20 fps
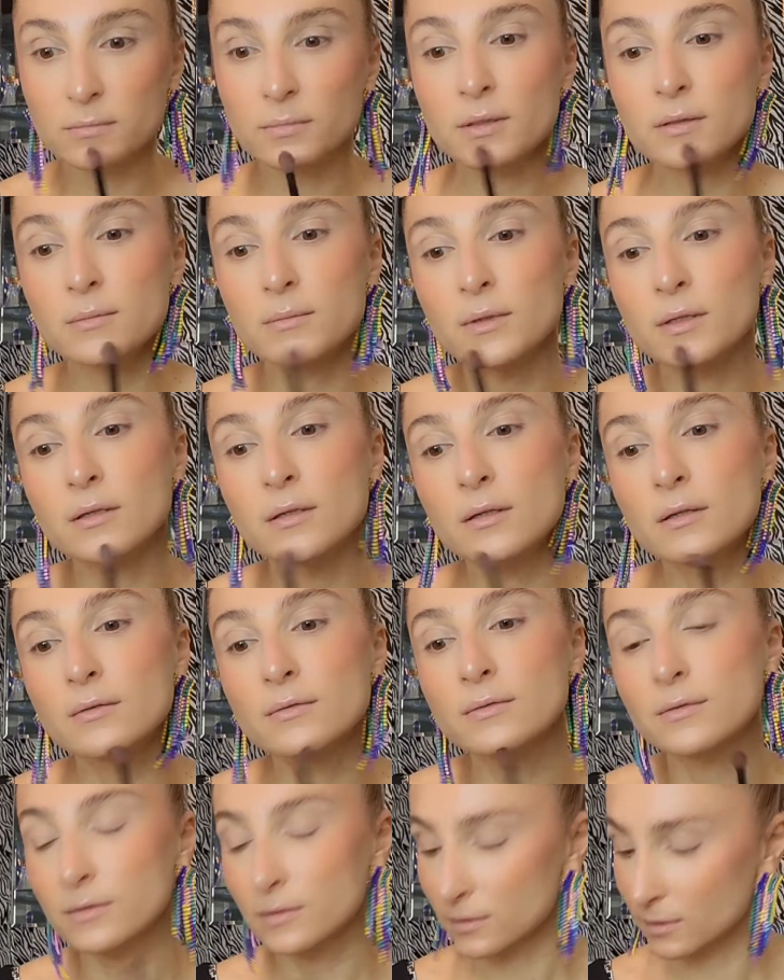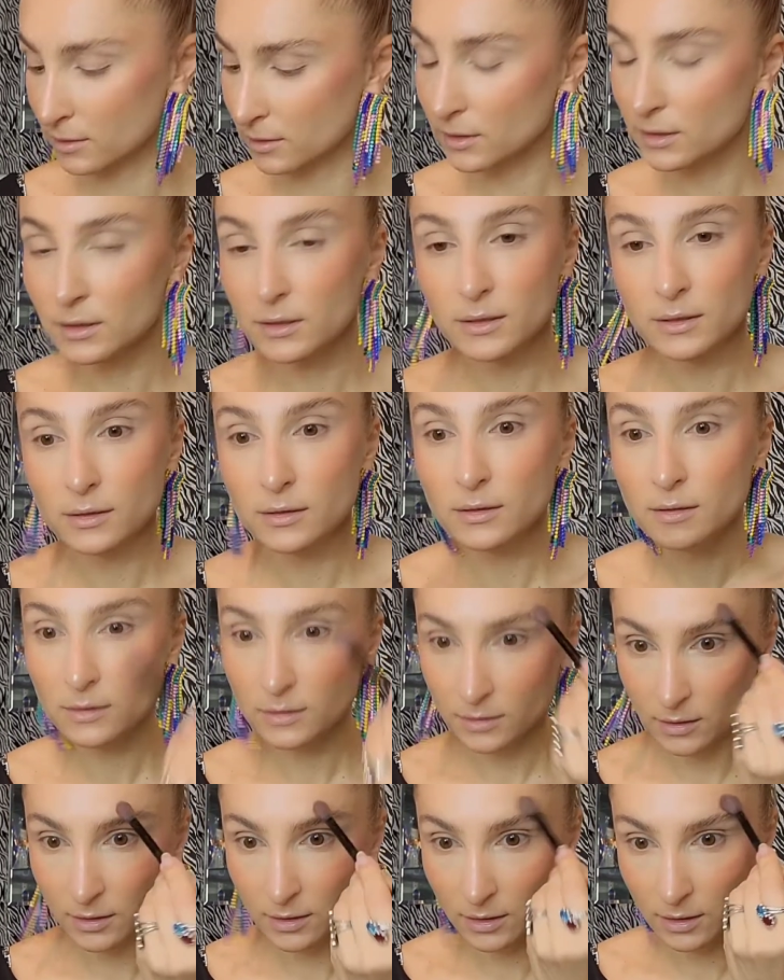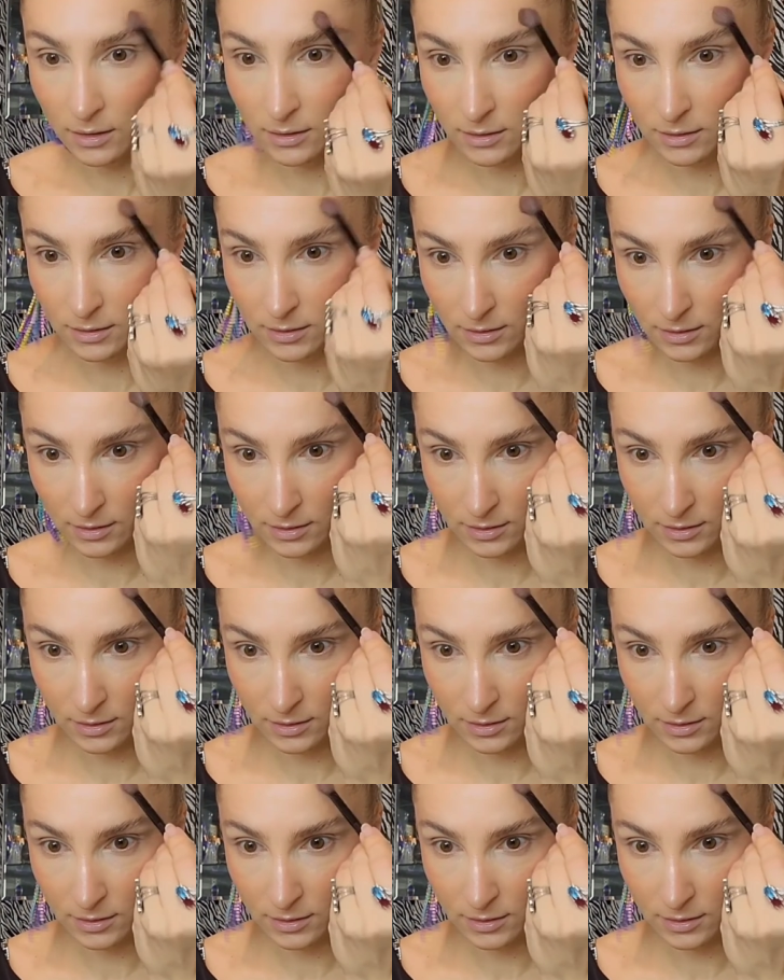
Pat McGrath is